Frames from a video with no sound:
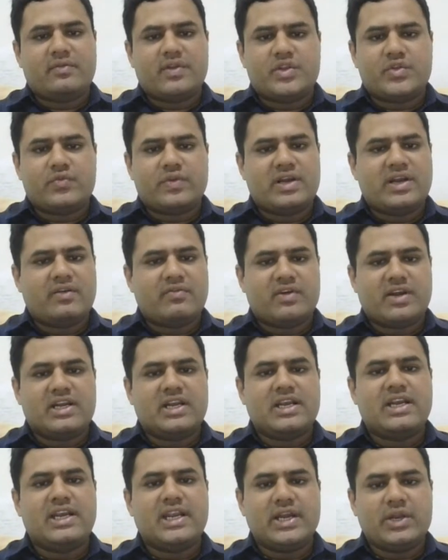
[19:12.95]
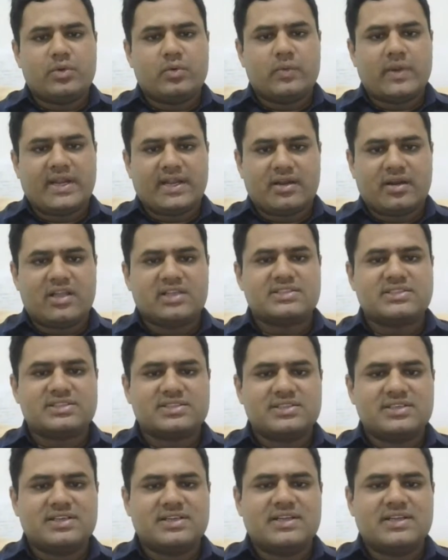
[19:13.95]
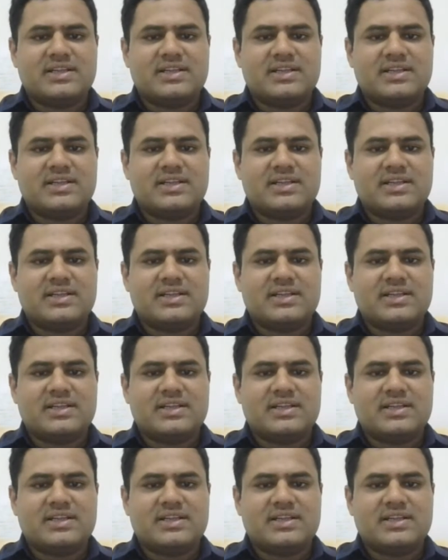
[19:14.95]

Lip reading: which will definitely lead to weight loss.